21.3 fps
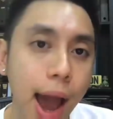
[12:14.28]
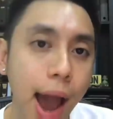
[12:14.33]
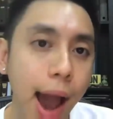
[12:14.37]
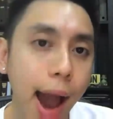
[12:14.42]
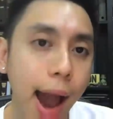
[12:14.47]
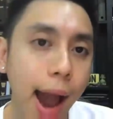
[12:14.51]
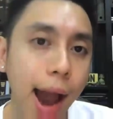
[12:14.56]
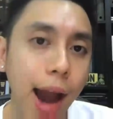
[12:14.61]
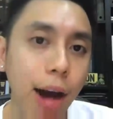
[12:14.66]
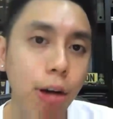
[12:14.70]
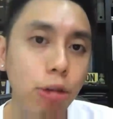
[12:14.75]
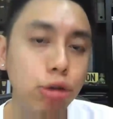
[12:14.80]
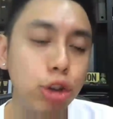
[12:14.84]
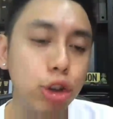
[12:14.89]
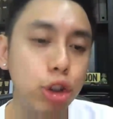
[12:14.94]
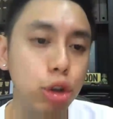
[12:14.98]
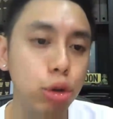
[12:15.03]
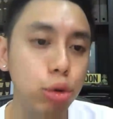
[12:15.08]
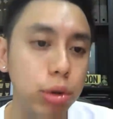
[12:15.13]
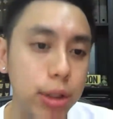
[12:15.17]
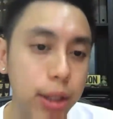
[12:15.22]
how do
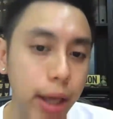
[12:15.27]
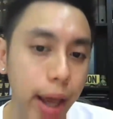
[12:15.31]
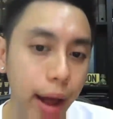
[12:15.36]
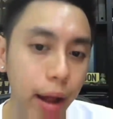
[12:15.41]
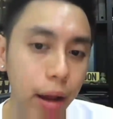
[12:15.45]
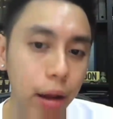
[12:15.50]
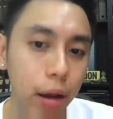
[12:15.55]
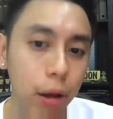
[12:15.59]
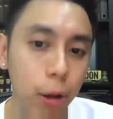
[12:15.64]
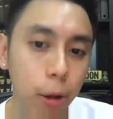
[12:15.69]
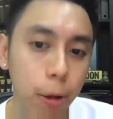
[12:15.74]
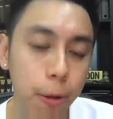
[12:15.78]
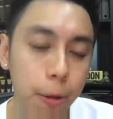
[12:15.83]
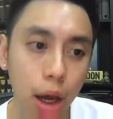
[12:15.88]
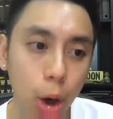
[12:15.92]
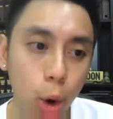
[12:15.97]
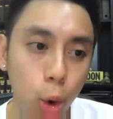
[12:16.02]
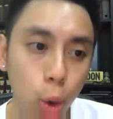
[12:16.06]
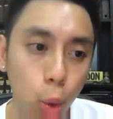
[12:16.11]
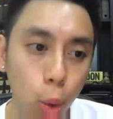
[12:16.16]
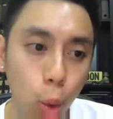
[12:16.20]
you tell
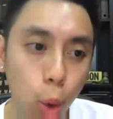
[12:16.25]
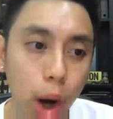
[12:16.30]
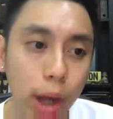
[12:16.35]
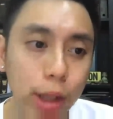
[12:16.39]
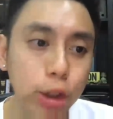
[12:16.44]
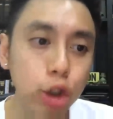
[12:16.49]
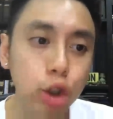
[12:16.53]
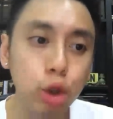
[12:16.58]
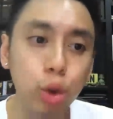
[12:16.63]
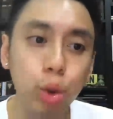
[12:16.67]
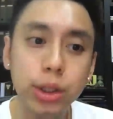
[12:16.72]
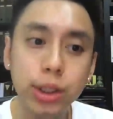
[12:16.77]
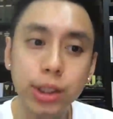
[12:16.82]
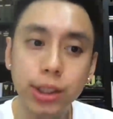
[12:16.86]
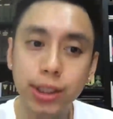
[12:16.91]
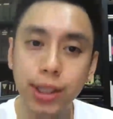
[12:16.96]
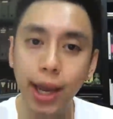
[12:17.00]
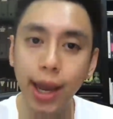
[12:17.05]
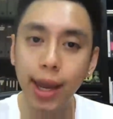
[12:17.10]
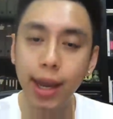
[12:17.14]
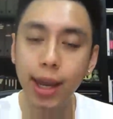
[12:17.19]
what you
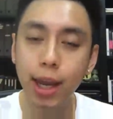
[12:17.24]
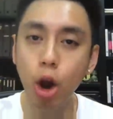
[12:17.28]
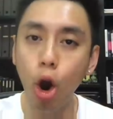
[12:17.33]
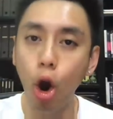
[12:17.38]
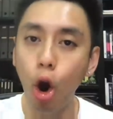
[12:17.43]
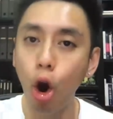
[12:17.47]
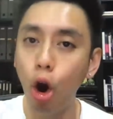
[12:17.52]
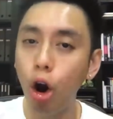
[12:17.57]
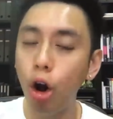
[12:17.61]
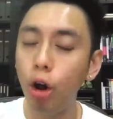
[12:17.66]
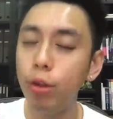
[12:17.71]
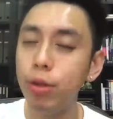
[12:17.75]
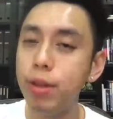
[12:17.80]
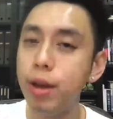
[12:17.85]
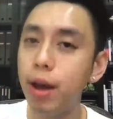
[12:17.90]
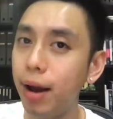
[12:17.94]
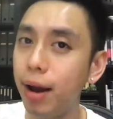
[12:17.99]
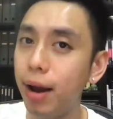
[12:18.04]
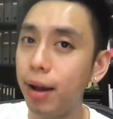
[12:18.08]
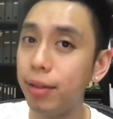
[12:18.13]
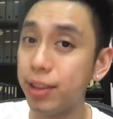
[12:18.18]
say on
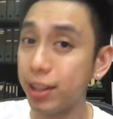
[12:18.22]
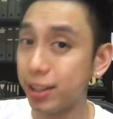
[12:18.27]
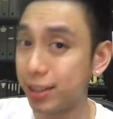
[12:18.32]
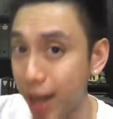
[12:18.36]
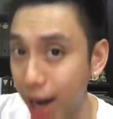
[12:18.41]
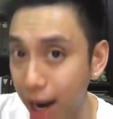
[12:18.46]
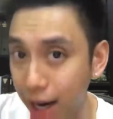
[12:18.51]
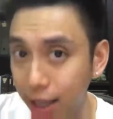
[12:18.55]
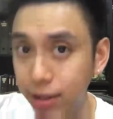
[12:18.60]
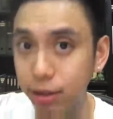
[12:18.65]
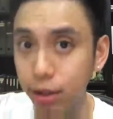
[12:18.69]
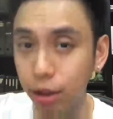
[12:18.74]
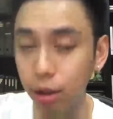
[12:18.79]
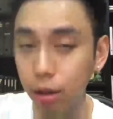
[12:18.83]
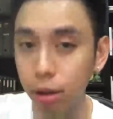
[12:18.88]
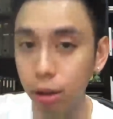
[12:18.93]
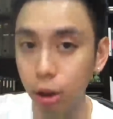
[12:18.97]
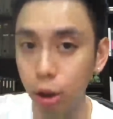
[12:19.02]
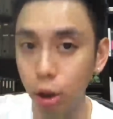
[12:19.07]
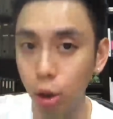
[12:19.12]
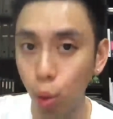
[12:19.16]
the
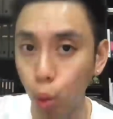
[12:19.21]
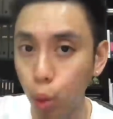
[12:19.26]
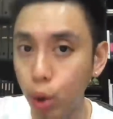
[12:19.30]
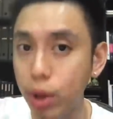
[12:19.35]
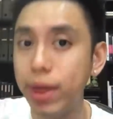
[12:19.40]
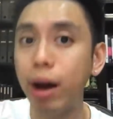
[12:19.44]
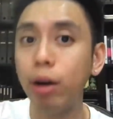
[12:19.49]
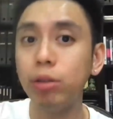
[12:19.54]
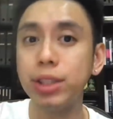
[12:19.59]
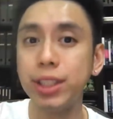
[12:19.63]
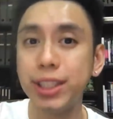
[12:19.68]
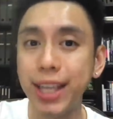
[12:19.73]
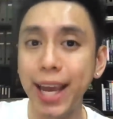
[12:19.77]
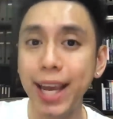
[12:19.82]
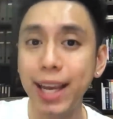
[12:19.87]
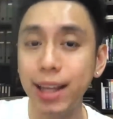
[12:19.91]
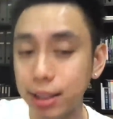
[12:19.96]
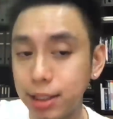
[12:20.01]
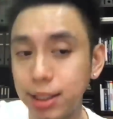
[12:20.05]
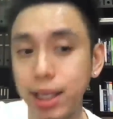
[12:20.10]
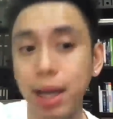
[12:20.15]
title without
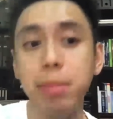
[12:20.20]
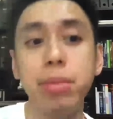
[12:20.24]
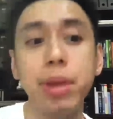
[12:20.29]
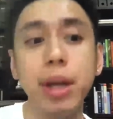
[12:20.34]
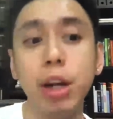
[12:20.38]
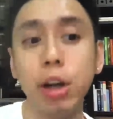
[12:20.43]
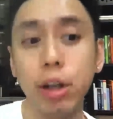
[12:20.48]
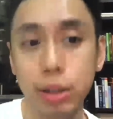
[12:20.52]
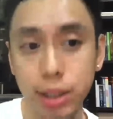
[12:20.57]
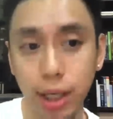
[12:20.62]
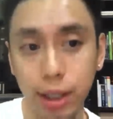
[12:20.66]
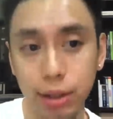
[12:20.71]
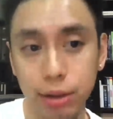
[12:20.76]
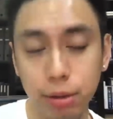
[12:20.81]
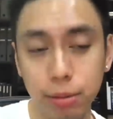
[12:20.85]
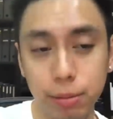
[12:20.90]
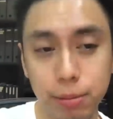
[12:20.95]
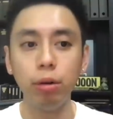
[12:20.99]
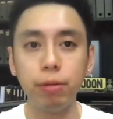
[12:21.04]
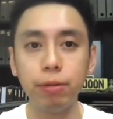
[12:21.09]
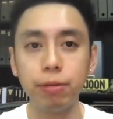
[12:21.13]
saying the same thing on the title?
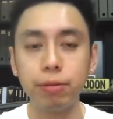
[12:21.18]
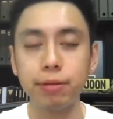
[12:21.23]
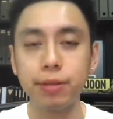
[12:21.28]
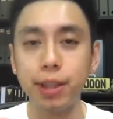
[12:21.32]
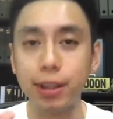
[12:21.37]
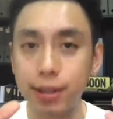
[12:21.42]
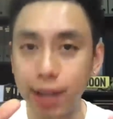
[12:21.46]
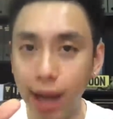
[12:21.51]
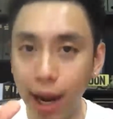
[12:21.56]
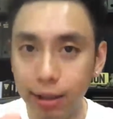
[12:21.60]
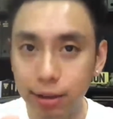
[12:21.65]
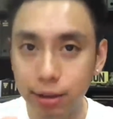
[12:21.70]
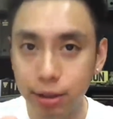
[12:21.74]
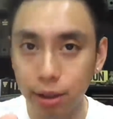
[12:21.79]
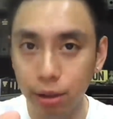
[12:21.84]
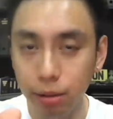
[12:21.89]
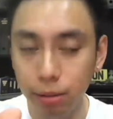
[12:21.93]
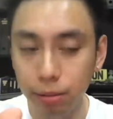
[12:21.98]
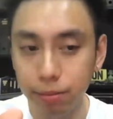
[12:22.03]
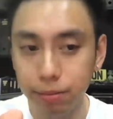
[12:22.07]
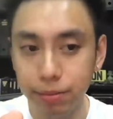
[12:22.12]
The
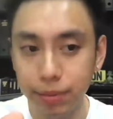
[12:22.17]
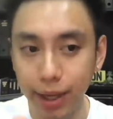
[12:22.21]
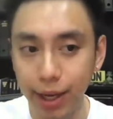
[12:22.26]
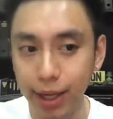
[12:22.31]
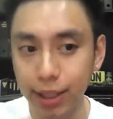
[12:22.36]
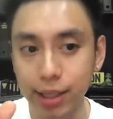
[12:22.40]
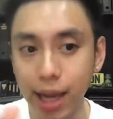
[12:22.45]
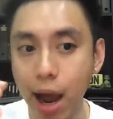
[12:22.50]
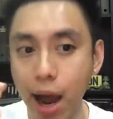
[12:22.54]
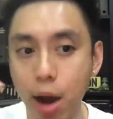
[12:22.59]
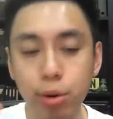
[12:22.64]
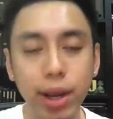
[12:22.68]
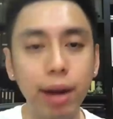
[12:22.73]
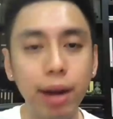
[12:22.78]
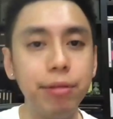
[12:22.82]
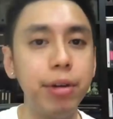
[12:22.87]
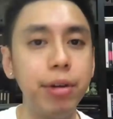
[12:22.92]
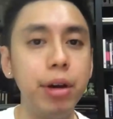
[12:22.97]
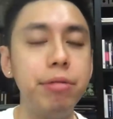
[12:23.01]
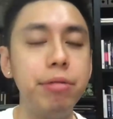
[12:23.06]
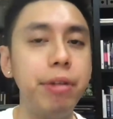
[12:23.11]
title is how to get
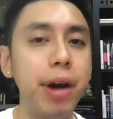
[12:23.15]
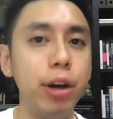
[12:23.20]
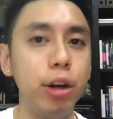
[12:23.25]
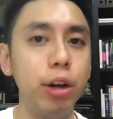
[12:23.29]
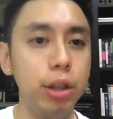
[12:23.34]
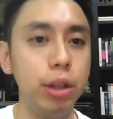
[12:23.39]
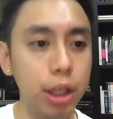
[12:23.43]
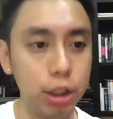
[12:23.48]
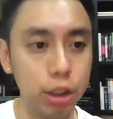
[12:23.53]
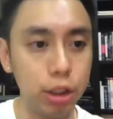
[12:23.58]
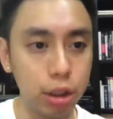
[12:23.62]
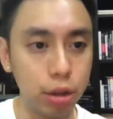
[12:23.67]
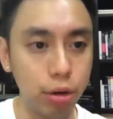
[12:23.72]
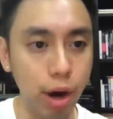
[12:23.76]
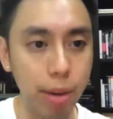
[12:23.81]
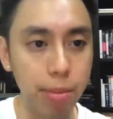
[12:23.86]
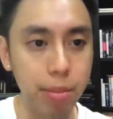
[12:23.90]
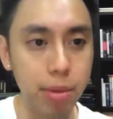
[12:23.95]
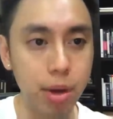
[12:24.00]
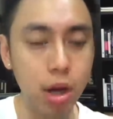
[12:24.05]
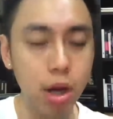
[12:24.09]
verified on
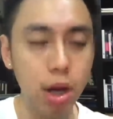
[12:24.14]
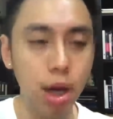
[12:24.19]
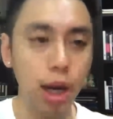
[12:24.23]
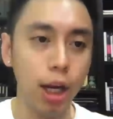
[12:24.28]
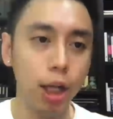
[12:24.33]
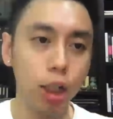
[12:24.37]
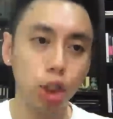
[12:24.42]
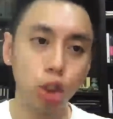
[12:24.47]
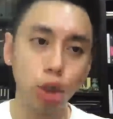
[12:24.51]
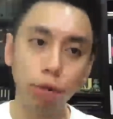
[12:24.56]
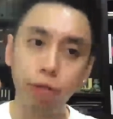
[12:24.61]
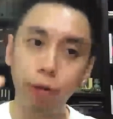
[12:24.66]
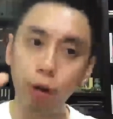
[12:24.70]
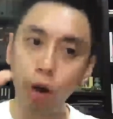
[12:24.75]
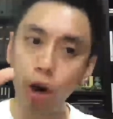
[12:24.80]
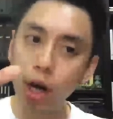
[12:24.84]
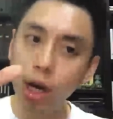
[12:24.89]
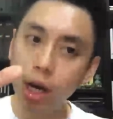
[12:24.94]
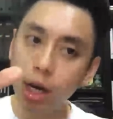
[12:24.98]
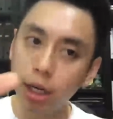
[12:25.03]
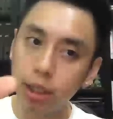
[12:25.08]
Instagram. So
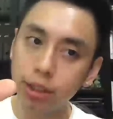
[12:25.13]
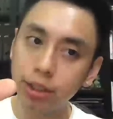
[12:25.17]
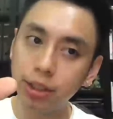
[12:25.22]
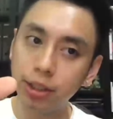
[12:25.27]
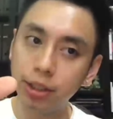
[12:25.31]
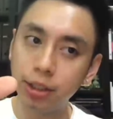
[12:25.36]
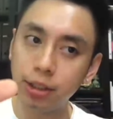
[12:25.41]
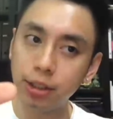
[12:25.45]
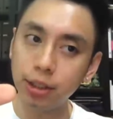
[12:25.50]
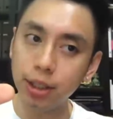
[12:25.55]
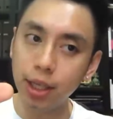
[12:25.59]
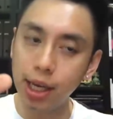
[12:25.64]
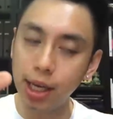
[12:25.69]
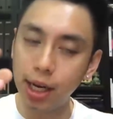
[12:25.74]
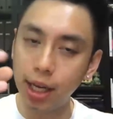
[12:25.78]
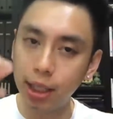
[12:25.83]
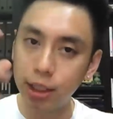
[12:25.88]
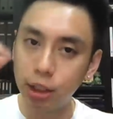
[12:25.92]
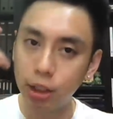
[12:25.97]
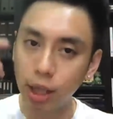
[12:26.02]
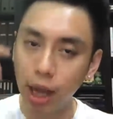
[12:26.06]
for us, it
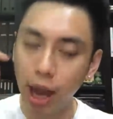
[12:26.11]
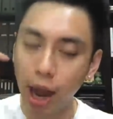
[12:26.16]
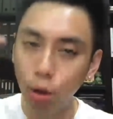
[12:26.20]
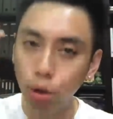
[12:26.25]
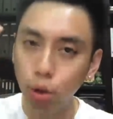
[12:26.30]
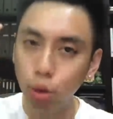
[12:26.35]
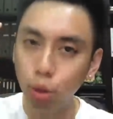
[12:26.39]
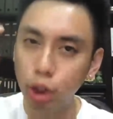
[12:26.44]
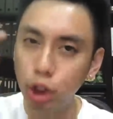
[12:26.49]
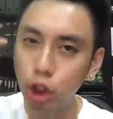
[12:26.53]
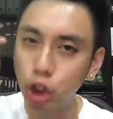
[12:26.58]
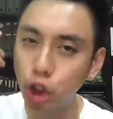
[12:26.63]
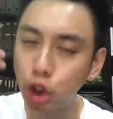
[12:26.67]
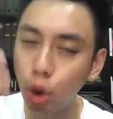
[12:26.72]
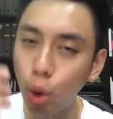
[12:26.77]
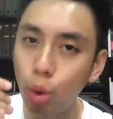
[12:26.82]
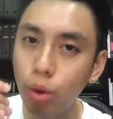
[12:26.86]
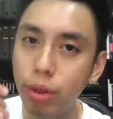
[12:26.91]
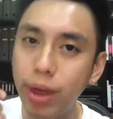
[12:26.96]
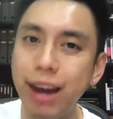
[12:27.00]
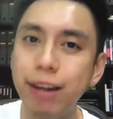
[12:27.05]
is how do we
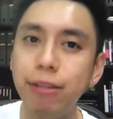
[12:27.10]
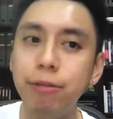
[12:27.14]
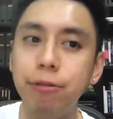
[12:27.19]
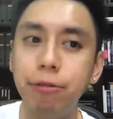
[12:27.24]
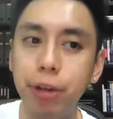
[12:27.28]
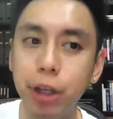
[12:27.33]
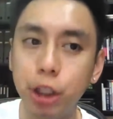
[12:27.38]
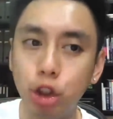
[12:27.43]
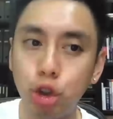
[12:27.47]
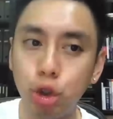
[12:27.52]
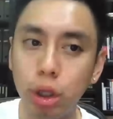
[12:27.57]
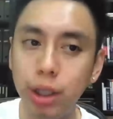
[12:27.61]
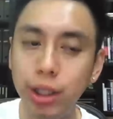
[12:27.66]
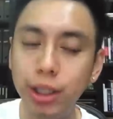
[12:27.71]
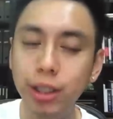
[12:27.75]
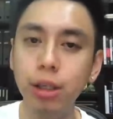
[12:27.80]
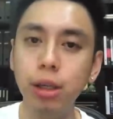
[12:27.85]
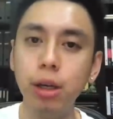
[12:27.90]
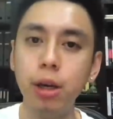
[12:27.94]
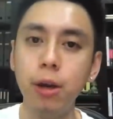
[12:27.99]
show that visually